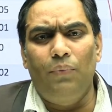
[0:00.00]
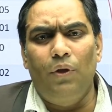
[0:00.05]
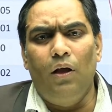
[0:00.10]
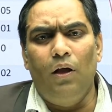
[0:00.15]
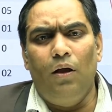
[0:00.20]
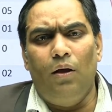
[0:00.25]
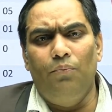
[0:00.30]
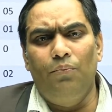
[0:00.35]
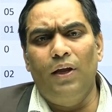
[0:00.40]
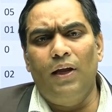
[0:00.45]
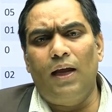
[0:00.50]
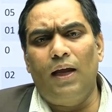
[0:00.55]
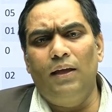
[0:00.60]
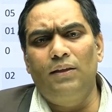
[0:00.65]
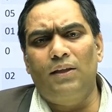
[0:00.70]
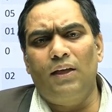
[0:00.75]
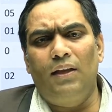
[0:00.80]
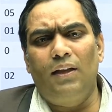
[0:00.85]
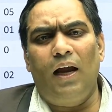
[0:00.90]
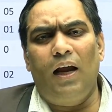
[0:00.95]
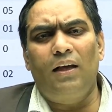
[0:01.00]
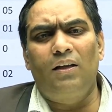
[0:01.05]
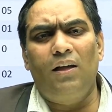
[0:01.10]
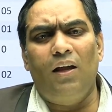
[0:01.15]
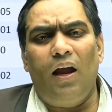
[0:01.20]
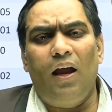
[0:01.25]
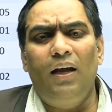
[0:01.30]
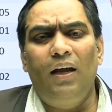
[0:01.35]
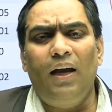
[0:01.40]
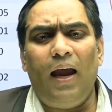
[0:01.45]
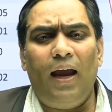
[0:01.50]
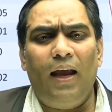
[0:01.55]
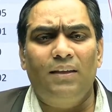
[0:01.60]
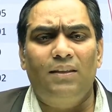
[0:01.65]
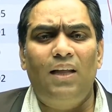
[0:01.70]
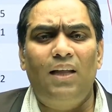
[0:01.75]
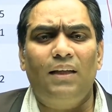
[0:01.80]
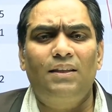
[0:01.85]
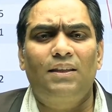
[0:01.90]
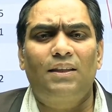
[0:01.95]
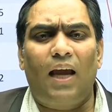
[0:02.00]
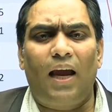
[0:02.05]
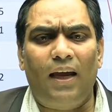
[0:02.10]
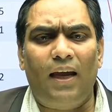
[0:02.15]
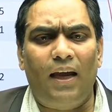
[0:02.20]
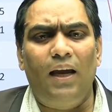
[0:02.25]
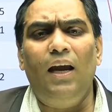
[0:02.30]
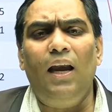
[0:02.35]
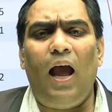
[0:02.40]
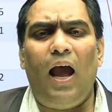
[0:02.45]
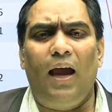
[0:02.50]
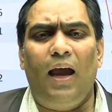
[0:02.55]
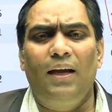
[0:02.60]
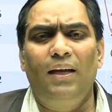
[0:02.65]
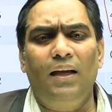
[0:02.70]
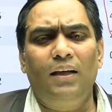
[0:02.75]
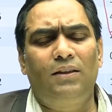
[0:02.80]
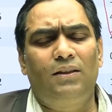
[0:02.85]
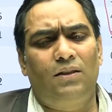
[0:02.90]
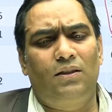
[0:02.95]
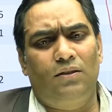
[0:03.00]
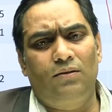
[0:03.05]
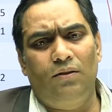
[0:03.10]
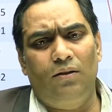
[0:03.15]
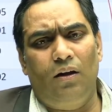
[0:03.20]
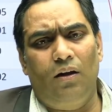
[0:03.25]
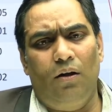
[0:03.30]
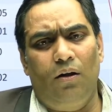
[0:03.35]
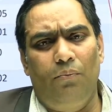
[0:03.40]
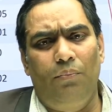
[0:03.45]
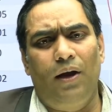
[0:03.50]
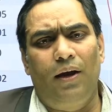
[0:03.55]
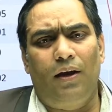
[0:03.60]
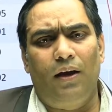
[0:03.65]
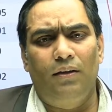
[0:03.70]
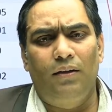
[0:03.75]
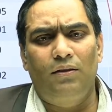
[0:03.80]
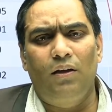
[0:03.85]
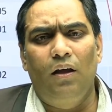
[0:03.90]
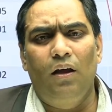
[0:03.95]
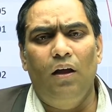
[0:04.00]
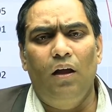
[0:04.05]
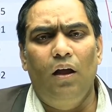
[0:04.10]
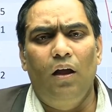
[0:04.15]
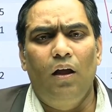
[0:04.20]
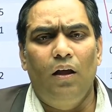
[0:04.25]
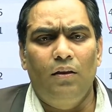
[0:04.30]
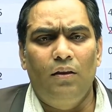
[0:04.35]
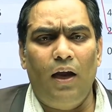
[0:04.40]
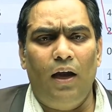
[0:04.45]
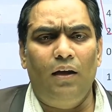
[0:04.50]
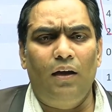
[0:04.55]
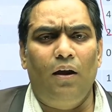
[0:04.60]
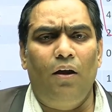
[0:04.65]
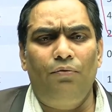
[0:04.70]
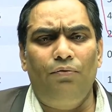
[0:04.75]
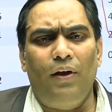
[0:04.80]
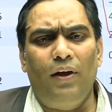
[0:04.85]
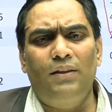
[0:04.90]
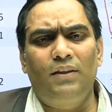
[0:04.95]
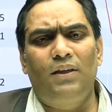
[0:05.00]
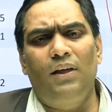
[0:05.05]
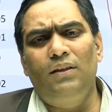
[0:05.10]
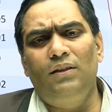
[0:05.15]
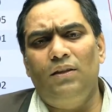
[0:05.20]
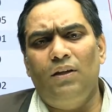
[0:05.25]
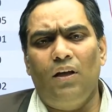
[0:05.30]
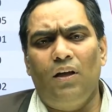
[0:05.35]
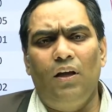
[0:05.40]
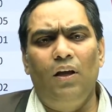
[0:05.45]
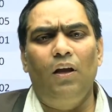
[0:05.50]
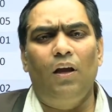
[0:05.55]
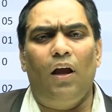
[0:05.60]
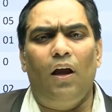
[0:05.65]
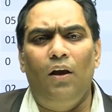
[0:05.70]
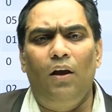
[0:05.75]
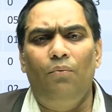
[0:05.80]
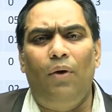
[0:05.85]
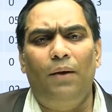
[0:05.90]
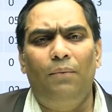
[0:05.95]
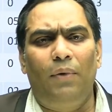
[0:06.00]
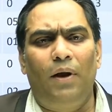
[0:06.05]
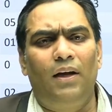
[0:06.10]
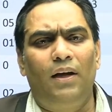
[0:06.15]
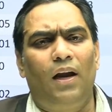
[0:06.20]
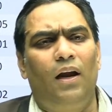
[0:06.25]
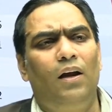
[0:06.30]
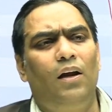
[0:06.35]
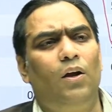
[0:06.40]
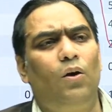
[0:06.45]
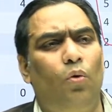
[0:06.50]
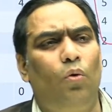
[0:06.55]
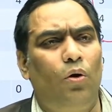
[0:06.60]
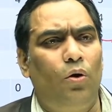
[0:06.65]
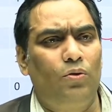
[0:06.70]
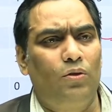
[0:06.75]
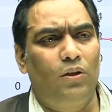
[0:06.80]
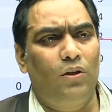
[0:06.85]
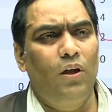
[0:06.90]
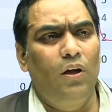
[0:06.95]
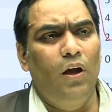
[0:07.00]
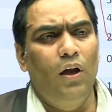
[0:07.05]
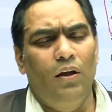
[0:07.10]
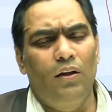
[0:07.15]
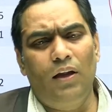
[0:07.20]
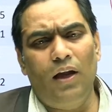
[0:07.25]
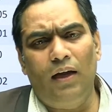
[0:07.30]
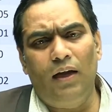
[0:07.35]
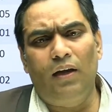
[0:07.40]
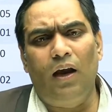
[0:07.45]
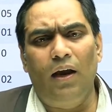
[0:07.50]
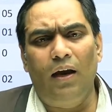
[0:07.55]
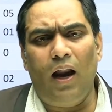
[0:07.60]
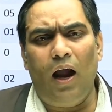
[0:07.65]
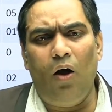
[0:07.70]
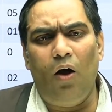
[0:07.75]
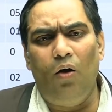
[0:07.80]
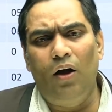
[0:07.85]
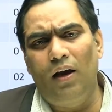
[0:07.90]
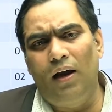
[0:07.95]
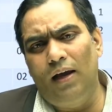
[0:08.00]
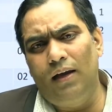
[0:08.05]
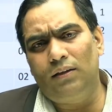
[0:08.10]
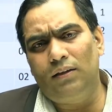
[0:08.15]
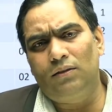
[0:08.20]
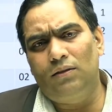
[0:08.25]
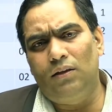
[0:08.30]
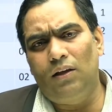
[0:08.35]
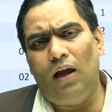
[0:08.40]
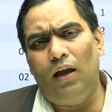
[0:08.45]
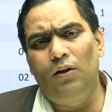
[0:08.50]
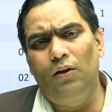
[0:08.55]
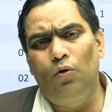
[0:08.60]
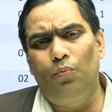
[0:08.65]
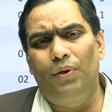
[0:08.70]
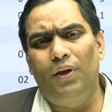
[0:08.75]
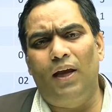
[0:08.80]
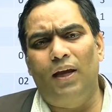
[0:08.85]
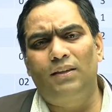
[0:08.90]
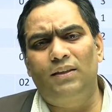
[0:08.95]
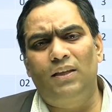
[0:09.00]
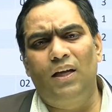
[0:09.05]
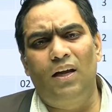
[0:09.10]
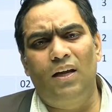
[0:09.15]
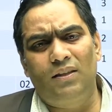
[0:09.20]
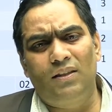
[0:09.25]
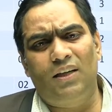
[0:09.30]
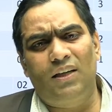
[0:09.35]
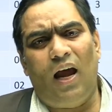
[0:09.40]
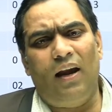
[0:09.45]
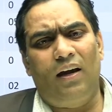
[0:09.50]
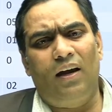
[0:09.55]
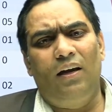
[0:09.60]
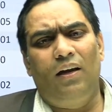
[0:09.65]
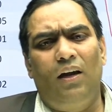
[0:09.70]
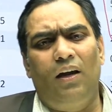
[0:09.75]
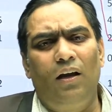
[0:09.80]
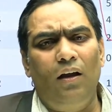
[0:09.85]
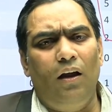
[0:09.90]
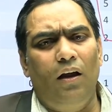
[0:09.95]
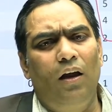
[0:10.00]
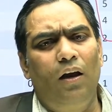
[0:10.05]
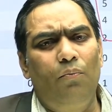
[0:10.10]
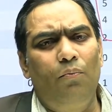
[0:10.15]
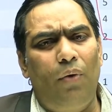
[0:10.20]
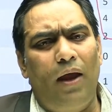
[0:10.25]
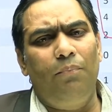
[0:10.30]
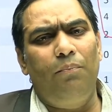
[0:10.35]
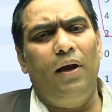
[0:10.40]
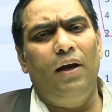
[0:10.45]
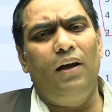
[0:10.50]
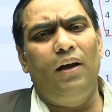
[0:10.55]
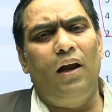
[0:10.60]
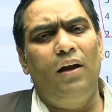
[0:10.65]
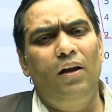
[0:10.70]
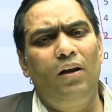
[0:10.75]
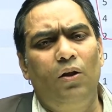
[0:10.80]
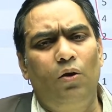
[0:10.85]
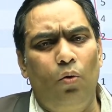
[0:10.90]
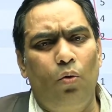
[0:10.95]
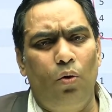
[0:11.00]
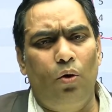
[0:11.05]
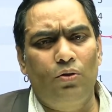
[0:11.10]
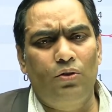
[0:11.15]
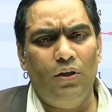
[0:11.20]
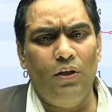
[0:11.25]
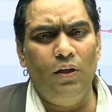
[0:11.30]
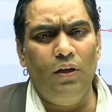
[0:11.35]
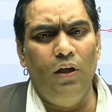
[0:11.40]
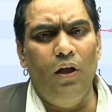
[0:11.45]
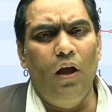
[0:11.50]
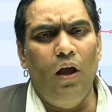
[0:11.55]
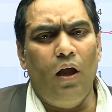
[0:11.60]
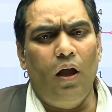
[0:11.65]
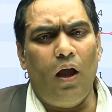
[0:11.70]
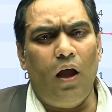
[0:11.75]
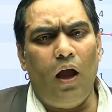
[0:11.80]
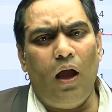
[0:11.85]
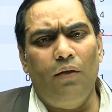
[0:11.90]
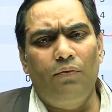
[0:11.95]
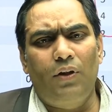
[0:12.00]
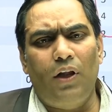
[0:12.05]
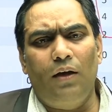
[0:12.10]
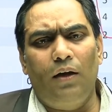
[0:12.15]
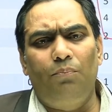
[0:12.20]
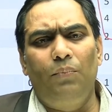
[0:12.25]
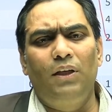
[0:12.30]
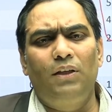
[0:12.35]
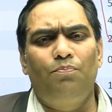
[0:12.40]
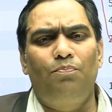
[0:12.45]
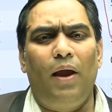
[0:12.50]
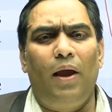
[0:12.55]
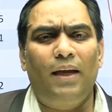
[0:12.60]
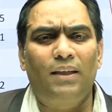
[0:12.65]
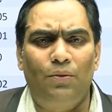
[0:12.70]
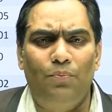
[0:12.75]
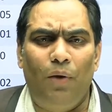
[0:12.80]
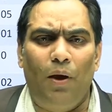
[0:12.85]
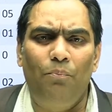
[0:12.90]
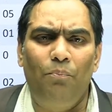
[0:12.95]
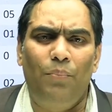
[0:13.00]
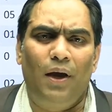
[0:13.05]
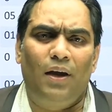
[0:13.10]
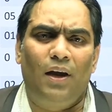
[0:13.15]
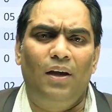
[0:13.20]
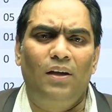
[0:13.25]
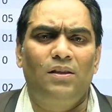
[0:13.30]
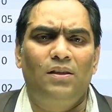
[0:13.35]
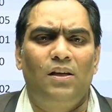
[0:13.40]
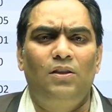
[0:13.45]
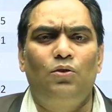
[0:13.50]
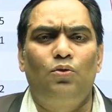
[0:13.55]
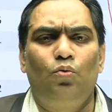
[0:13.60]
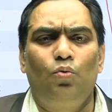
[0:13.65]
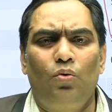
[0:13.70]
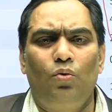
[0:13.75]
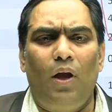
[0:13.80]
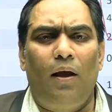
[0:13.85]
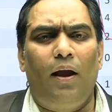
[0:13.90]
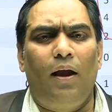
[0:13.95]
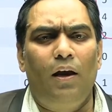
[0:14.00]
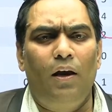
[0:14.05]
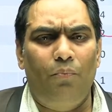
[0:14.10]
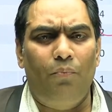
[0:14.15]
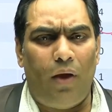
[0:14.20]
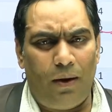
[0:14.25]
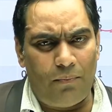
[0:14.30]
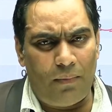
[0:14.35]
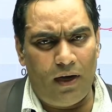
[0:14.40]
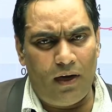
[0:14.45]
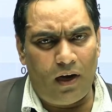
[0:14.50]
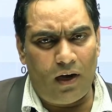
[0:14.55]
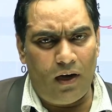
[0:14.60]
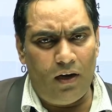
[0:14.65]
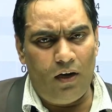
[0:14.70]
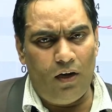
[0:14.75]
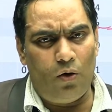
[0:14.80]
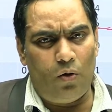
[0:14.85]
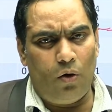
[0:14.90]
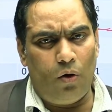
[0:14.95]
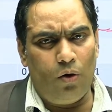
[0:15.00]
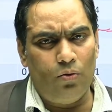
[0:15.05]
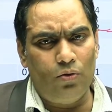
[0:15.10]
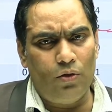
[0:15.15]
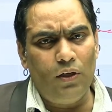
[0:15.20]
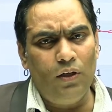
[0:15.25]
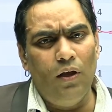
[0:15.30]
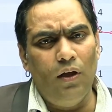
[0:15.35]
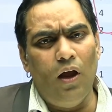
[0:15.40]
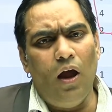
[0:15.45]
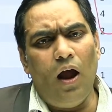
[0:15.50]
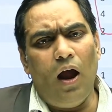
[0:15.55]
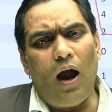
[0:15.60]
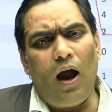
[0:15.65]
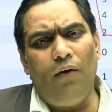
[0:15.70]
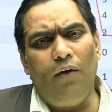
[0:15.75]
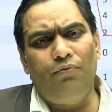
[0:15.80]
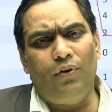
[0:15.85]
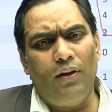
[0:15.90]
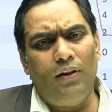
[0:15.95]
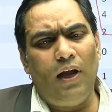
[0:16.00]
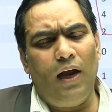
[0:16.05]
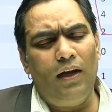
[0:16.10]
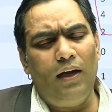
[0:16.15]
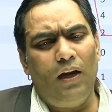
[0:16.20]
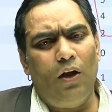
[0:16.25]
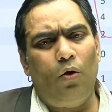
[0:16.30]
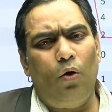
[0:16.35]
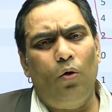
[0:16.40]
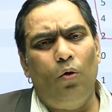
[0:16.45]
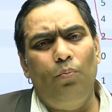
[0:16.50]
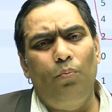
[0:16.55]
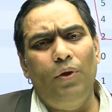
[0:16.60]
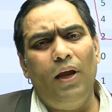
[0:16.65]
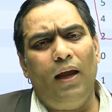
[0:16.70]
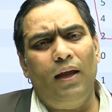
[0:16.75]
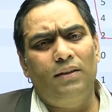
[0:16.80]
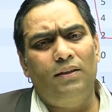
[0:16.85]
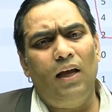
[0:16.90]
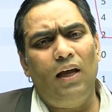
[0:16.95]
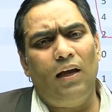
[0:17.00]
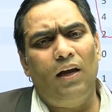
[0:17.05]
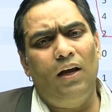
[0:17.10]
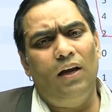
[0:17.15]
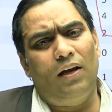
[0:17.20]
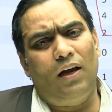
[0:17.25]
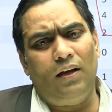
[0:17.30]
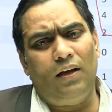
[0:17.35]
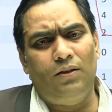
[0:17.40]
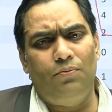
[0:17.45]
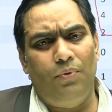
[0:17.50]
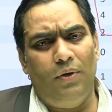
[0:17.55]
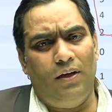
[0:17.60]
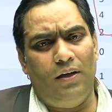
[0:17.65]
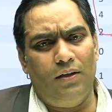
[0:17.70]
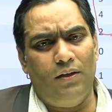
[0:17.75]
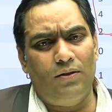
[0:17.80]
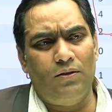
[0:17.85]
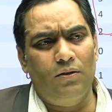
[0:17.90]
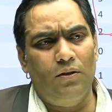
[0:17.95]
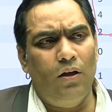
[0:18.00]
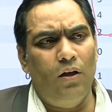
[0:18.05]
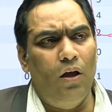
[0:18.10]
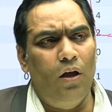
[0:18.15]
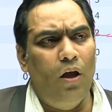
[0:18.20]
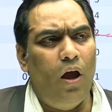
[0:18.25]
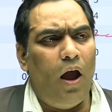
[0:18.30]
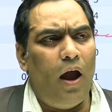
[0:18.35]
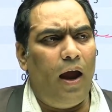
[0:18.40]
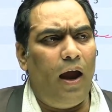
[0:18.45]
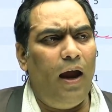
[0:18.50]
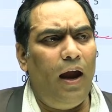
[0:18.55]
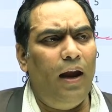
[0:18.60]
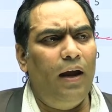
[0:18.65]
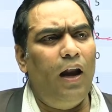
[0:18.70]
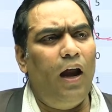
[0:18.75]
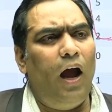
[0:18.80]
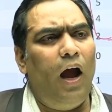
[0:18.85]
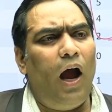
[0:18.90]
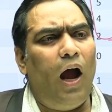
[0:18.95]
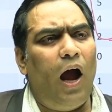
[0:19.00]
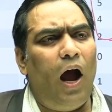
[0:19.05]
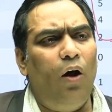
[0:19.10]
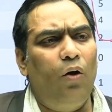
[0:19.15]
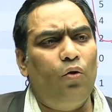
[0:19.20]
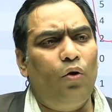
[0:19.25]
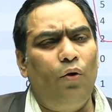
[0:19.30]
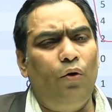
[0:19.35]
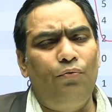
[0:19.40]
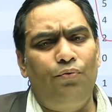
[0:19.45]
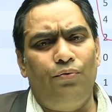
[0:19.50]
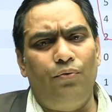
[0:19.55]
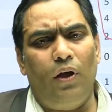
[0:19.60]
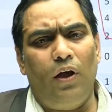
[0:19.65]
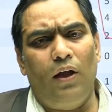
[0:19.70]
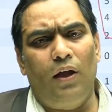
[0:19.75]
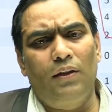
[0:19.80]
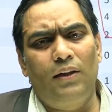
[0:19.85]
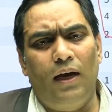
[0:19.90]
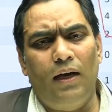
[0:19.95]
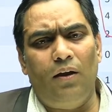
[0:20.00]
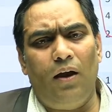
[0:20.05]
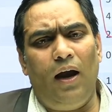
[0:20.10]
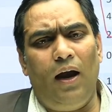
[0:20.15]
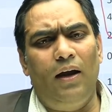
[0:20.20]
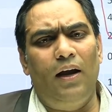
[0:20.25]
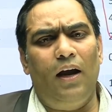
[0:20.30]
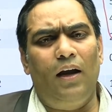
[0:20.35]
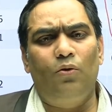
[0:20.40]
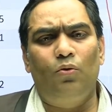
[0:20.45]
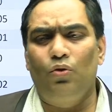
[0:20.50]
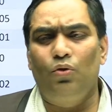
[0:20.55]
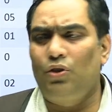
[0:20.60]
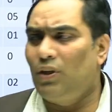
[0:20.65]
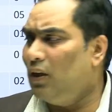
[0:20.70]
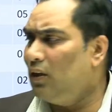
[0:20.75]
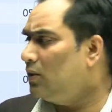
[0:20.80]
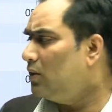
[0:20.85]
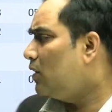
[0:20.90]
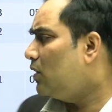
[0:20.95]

we can say that it has the second highest weightage. That first is environment and ecology. That nowadays the UPSC is targeting environment and ecology. That means maximum weightage is to the environment and ecology. After that, economy has the greatest weightage. And out of that 100 questions,